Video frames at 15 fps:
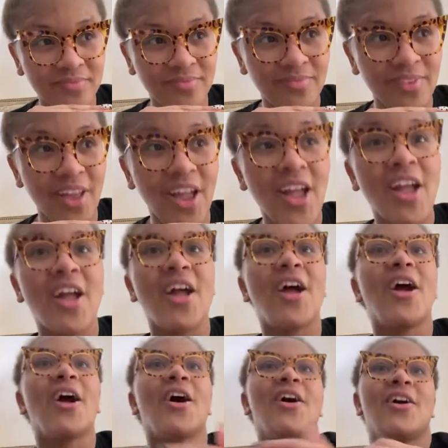Yeah, I just know
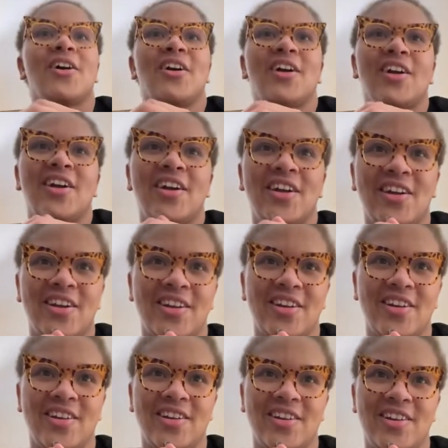alkaline water like 9.5.
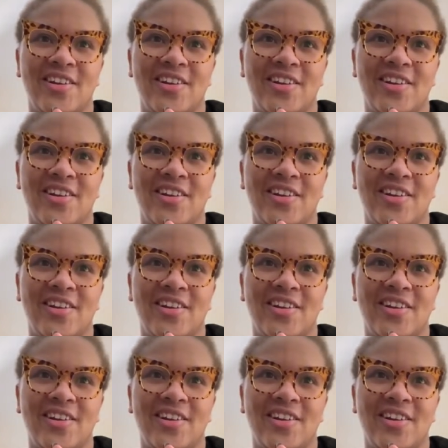